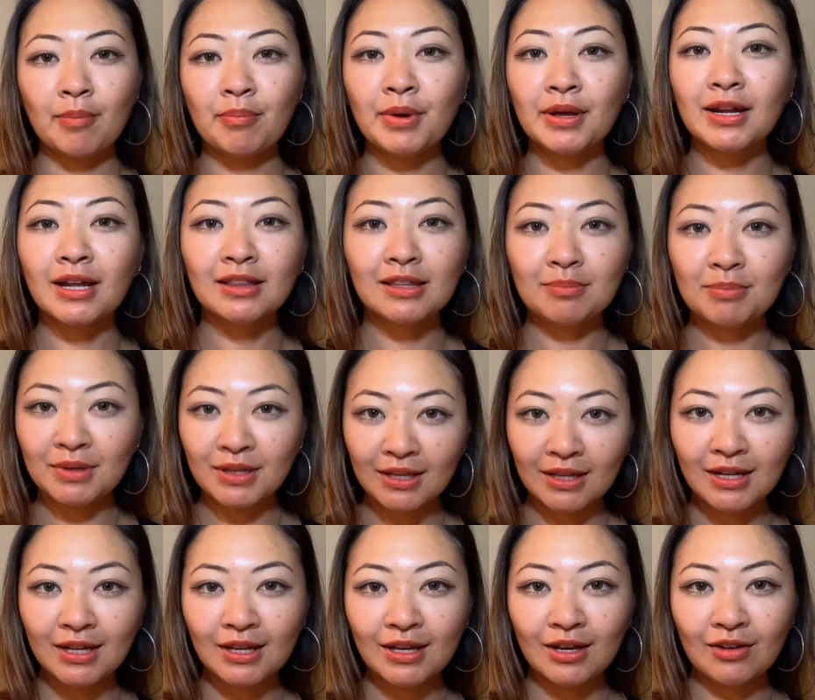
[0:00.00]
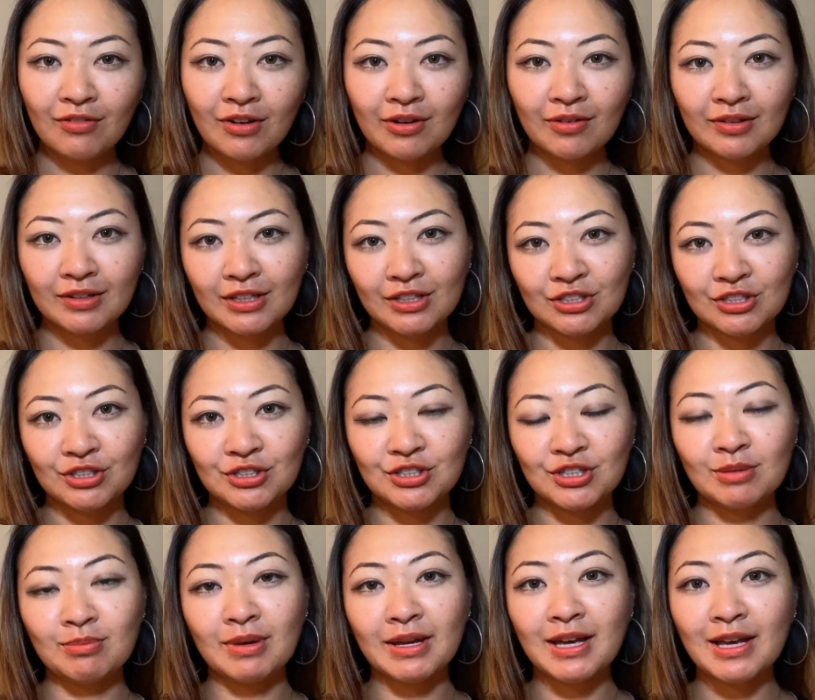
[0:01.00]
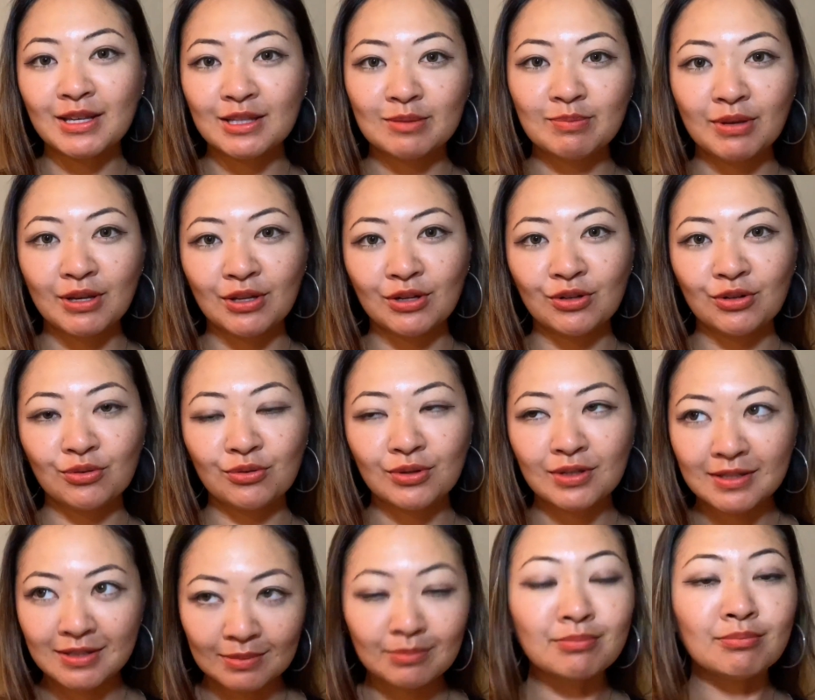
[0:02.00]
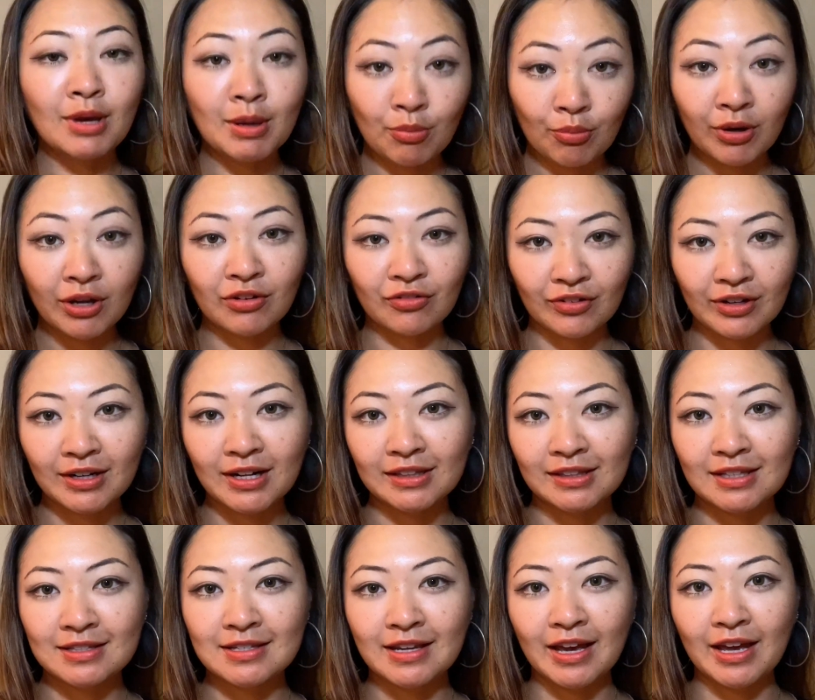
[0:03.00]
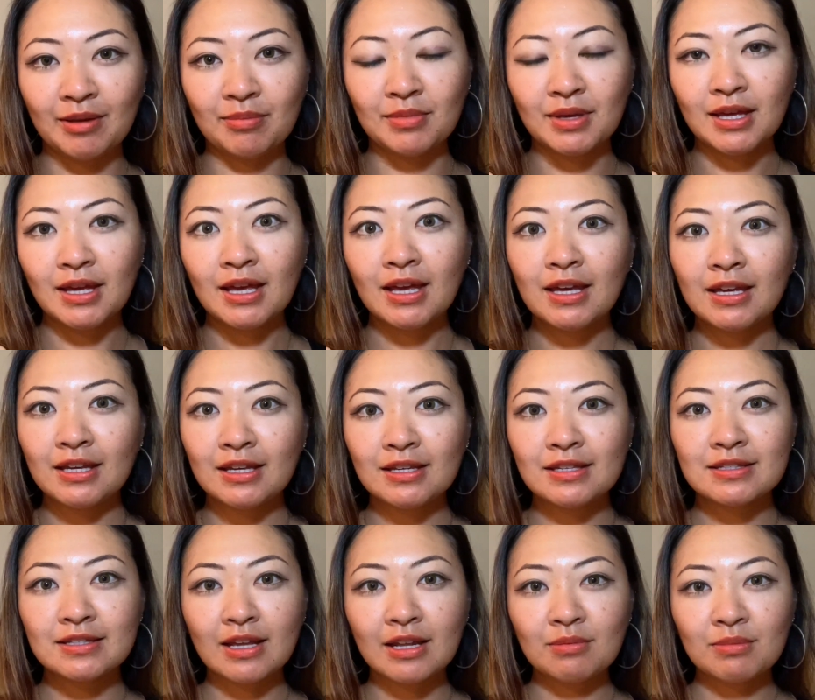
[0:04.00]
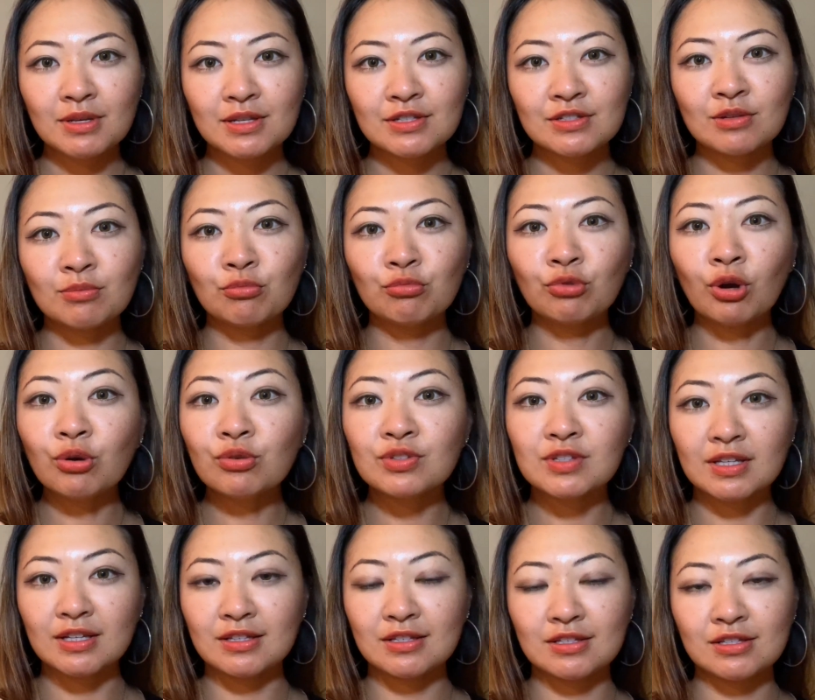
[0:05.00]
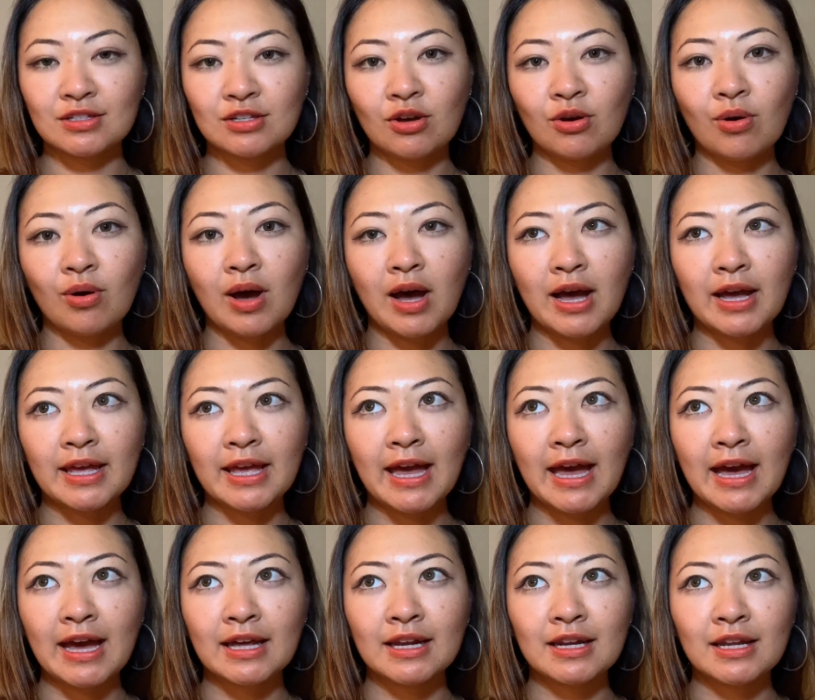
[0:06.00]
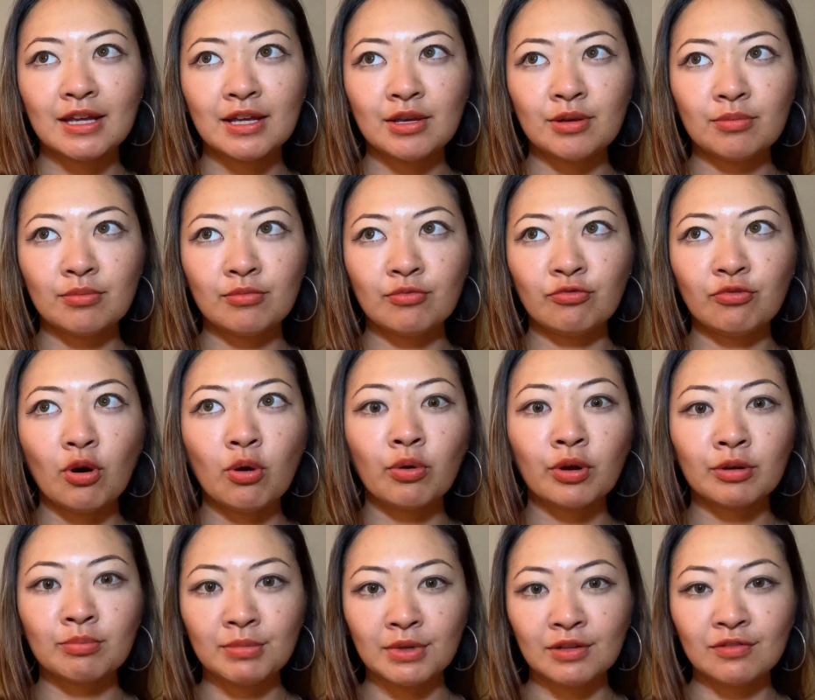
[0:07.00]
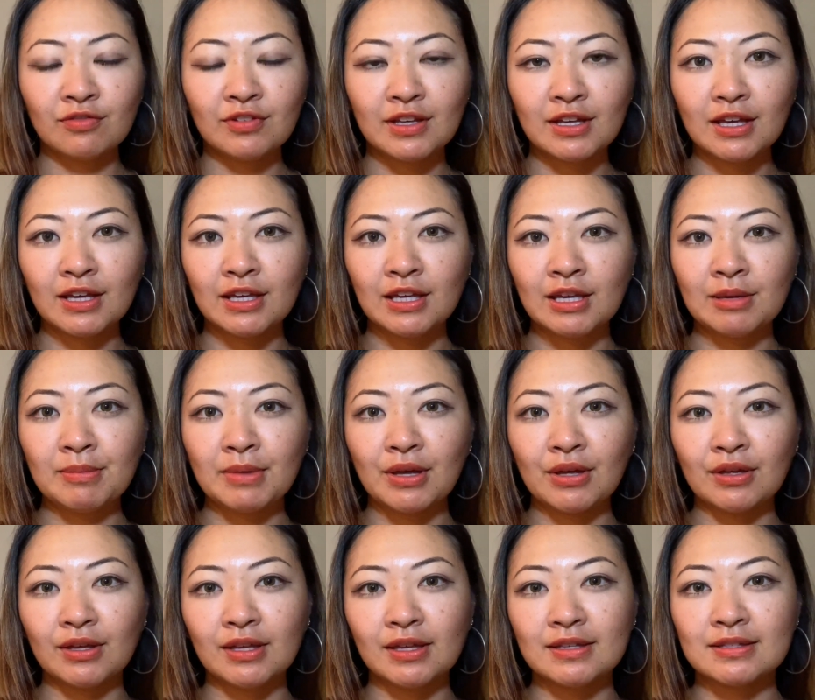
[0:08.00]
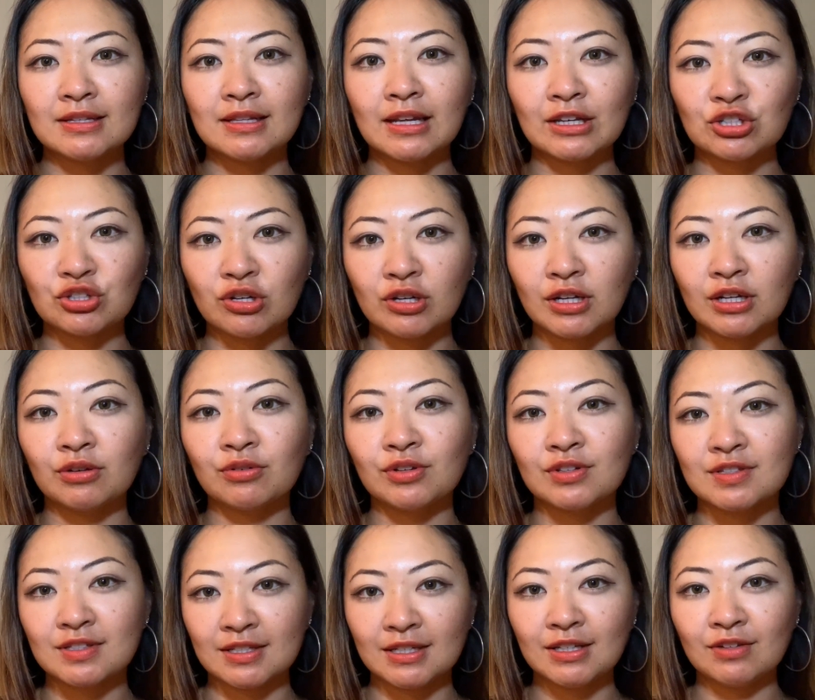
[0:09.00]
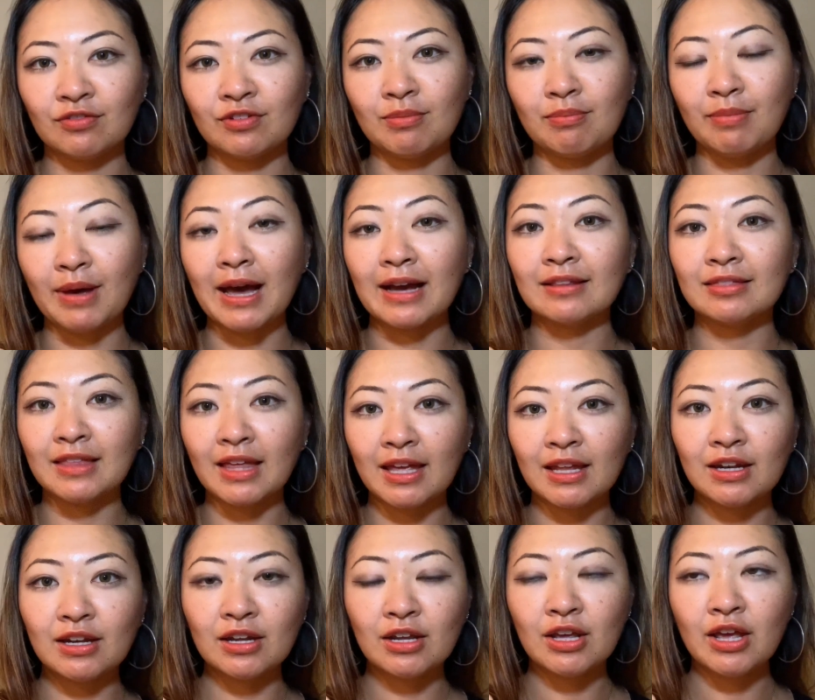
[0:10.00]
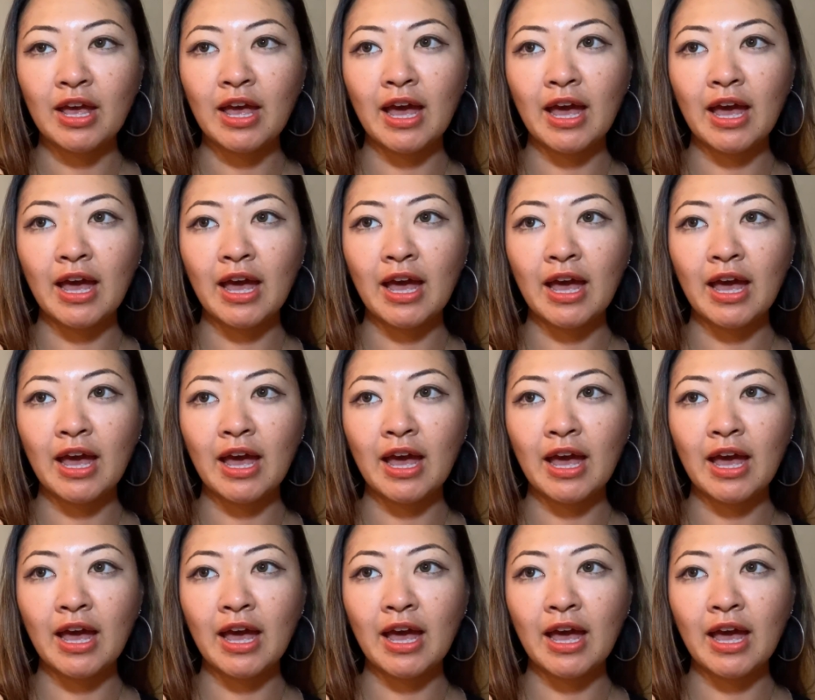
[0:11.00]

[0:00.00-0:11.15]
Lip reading: But at the beginning of our relationship, my husband, who was my boyfriend at the time, he sent me some roses. So I had him forward me via email his electronic receipt from back then.